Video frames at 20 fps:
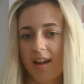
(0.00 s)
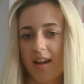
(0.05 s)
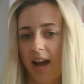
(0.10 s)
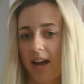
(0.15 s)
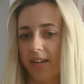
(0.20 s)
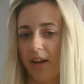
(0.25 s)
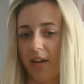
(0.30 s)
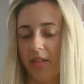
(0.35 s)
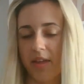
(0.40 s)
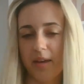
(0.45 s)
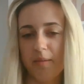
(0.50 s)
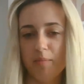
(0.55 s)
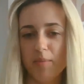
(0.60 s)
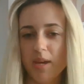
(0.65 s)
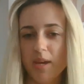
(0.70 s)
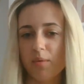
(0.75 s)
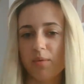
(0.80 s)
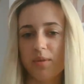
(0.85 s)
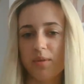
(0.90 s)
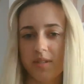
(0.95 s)
And I think
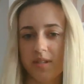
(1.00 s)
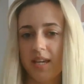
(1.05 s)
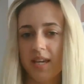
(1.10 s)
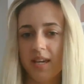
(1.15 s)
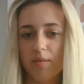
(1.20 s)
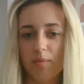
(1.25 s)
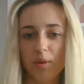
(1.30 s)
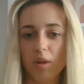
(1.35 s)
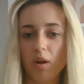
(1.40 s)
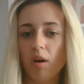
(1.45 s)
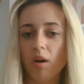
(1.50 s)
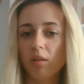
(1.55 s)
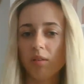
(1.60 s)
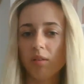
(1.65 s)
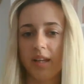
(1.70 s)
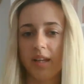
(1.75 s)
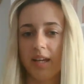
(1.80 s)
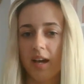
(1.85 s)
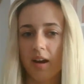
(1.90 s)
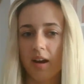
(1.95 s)
POC will
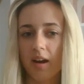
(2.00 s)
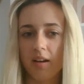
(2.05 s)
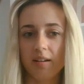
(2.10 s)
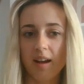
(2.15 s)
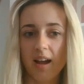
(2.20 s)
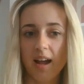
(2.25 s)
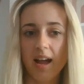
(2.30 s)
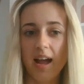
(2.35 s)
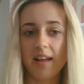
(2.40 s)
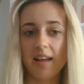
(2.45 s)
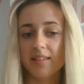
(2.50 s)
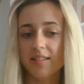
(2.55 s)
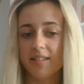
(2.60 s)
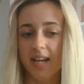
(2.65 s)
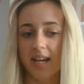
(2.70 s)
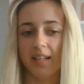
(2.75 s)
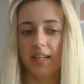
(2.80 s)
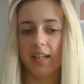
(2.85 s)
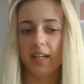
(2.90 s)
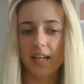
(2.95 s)
only
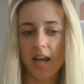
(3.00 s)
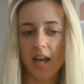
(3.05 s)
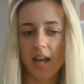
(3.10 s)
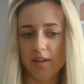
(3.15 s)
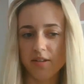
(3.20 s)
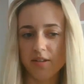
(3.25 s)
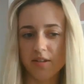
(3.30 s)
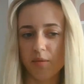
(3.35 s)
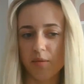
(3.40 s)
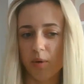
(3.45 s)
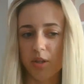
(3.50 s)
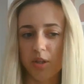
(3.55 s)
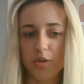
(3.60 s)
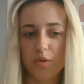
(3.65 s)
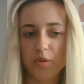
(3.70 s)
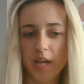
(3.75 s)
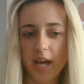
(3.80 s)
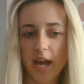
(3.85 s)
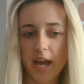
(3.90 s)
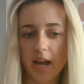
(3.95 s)
technically answer whether
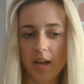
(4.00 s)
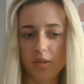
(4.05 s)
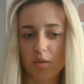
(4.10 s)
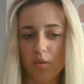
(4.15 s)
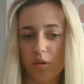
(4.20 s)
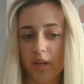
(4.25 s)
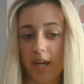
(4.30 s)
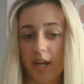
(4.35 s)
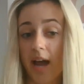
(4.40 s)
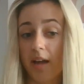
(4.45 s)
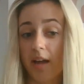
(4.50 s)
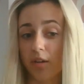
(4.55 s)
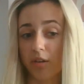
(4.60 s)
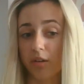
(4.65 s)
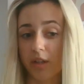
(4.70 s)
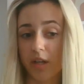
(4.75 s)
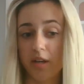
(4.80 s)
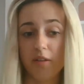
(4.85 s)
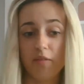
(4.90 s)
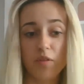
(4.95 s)
you can or
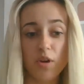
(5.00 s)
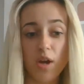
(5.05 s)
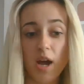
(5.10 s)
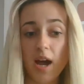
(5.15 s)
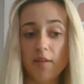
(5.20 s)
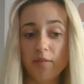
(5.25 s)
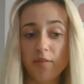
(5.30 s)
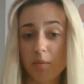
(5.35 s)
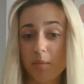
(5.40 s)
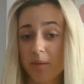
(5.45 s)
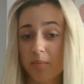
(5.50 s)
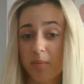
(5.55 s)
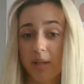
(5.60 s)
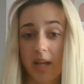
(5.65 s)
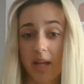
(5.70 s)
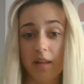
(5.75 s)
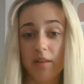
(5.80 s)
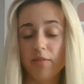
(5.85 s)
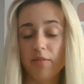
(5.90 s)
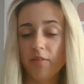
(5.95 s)
cannot. And if you have commitment
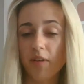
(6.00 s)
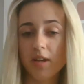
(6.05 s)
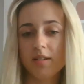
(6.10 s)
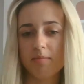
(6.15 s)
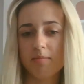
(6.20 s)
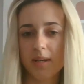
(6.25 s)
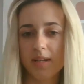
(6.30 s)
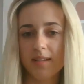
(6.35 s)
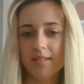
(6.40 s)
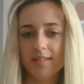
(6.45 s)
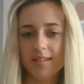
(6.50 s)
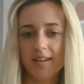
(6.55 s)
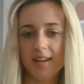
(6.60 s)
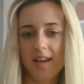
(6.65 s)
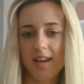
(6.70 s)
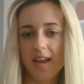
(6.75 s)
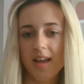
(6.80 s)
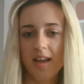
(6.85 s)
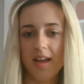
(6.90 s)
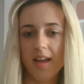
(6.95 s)
and investment,
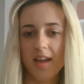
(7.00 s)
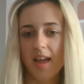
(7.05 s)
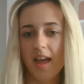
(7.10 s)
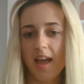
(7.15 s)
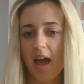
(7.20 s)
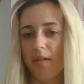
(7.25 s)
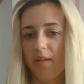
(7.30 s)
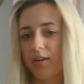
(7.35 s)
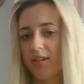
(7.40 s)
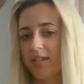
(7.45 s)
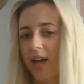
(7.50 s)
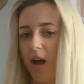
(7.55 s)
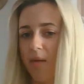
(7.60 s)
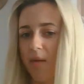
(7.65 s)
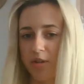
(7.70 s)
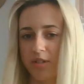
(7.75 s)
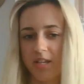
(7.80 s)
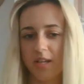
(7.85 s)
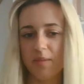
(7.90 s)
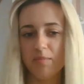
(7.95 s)
every time
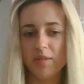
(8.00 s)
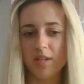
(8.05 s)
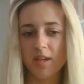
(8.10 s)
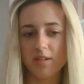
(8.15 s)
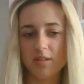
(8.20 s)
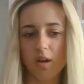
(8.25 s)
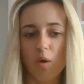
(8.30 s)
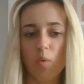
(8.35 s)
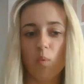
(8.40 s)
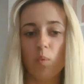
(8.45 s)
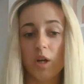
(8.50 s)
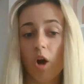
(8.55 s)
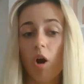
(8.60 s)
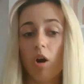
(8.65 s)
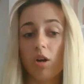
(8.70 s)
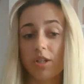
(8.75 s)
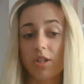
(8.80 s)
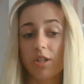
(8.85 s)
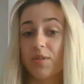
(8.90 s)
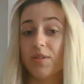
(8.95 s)
your team says, oh, we
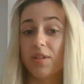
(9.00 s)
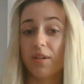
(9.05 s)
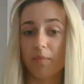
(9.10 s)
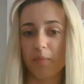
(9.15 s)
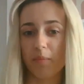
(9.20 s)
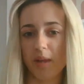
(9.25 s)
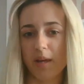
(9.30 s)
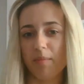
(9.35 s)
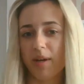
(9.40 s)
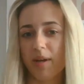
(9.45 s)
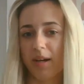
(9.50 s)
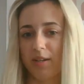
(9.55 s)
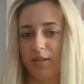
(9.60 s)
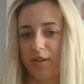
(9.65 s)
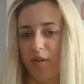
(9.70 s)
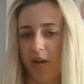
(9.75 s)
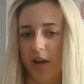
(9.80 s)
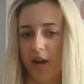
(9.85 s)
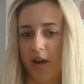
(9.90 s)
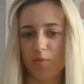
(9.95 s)
can't do something because
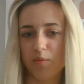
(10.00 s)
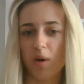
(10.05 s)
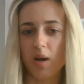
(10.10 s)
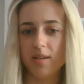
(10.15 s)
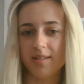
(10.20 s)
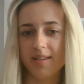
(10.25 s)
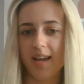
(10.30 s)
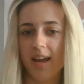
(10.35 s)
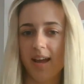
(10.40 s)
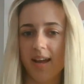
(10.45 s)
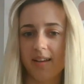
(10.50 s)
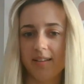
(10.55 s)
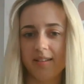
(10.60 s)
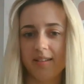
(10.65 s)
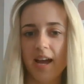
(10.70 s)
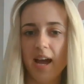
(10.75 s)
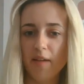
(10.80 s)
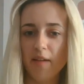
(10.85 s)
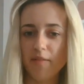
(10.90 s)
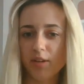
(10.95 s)
of X, Y, Z,
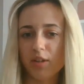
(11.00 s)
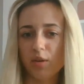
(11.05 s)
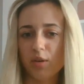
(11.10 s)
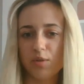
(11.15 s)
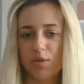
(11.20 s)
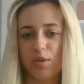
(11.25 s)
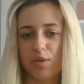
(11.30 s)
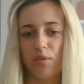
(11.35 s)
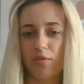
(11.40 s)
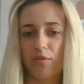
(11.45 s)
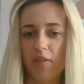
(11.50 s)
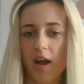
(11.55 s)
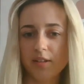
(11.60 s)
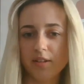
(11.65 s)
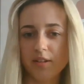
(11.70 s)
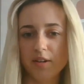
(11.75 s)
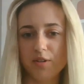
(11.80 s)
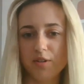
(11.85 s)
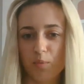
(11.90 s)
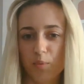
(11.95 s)
having those two
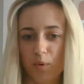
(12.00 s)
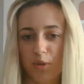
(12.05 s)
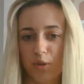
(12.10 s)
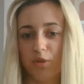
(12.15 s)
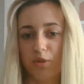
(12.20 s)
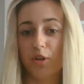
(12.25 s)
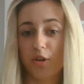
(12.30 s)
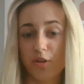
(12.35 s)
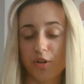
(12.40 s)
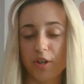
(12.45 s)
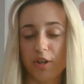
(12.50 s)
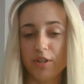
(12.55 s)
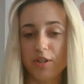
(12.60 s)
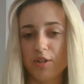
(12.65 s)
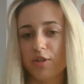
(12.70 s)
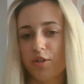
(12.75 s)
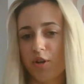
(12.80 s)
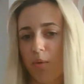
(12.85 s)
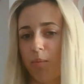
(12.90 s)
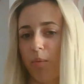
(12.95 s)
factors will turn it
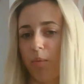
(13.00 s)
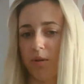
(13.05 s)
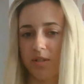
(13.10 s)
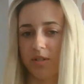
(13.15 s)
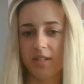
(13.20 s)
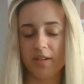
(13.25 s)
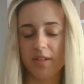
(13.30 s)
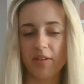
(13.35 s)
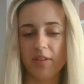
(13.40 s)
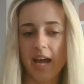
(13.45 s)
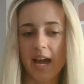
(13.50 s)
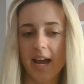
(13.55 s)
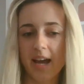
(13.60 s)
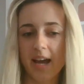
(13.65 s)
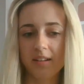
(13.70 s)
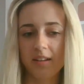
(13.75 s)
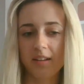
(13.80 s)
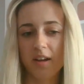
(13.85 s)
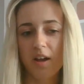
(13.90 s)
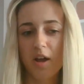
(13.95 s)
into a positive
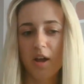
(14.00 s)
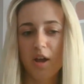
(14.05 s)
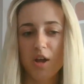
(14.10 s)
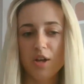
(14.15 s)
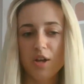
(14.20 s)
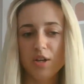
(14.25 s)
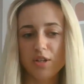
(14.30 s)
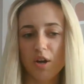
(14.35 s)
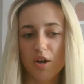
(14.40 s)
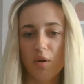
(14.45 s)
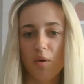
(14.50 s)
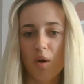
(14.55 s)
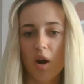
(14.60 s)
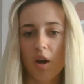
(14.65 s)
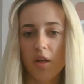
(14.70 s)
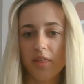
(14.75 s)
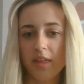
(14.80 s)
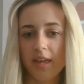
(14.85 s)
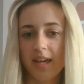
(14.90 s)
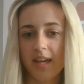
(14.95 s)
can. So I
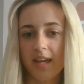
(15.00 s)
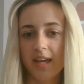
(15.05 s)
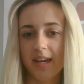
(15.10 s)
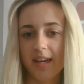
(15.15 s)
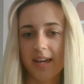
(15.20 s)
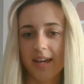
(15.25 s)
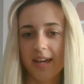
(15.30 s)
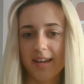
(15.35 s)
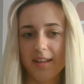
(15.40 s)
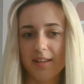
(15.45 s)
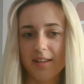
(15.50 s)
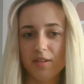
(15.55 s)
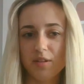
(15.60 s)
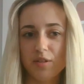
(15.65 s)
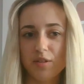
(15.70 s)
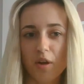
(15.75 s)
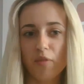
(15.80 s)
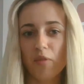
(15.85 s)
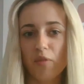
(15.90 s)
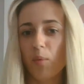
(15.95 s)
think in
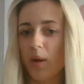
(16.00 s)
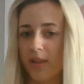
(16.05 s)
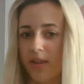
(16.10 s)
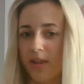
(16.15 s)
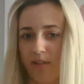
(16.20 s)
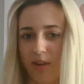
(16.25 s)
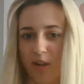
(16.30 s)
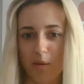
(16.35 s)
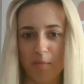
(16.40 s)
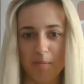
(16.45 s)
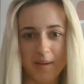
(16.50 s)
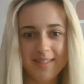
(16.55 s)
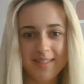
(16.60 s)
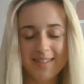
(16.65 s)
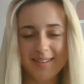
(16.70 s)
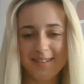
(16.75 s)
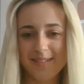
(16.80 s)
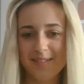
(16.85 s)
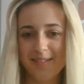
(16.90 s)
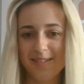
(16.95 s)
software
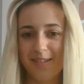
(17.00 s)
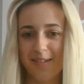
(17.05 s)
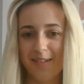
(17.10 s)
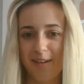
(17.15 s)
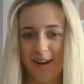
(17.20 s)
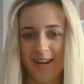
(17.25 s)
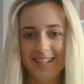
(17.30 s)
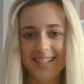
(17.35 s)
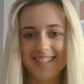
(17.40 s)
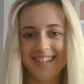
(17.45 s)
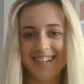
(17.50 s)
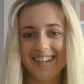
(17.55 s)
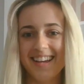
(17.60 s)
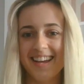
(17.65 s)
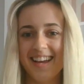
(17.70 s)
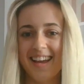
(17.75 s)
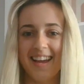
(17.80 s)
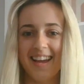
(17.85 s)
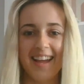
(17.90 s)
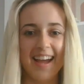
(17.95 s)
development, right,
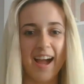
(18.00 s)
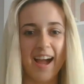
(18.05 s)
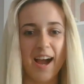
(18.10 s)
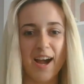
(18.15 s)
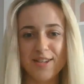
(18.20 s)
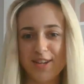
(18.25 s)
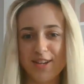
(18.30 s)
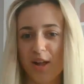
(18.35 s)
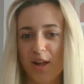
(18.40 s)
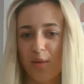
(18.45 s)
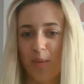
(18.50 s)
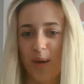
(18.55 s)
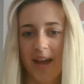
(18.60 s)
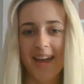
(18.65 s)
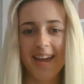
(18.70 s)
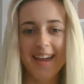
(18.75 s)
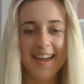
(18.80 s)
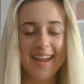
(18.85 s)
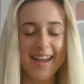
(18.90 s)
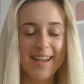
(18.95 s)
agile
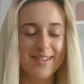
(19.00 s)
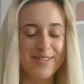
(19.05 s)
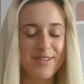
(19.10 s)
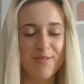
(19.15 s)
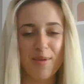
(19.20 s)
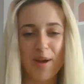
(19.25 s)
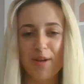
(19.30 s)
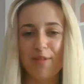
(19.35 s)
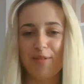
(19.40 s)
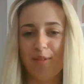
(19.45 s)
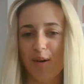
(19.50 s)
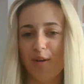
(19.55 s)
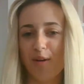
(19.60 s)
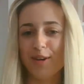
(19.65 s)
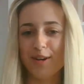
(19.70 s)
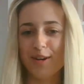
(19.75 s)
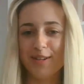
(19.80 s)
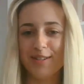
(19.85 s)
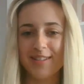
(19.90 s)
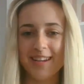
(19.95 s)
way is the way
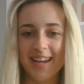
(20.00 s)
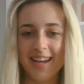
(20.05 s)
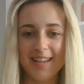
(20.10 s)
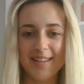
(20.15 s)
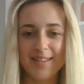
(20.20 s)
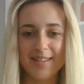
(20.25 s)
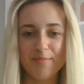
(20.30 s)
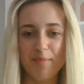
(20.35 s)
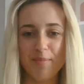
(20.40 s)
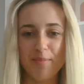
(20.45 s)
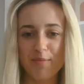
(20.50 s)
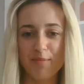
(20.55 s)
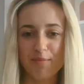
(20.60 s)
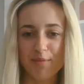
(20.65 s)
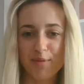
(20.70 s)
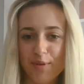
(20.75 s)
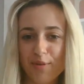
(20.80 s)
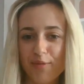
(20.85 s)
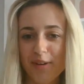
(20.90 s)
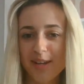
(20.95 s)
forward. It's been
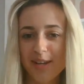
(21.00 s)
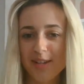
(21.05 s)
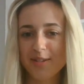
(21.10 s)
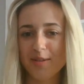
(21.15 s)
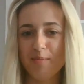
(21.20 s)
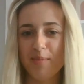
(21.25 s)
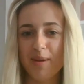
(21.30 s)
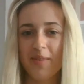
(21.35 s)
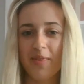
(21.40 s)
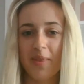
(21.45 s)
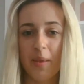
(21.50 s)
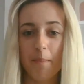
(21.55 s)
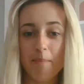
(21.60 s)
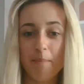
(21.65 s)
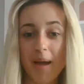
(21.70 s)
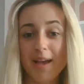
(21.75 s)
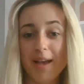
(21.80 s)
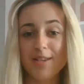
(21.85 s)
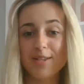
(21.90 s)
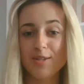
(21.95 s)
proven to be the
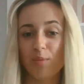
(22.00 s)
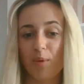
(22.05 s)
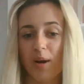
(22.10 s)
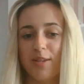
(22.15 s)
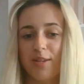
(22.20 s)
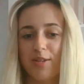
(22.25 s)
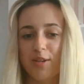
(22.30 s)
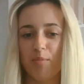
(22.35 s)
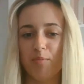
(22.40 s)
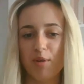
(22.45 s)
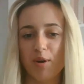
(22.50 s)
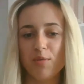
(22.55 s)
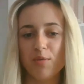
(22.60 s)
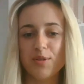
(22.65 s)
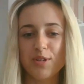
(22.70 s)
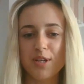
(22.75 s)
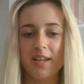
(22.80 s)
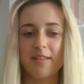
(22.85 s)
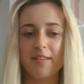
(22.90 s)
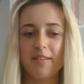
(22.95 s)
best way to
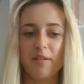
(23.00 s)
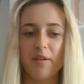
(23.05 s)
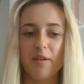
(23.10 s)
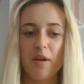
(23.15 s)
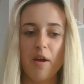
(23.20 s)
approach it.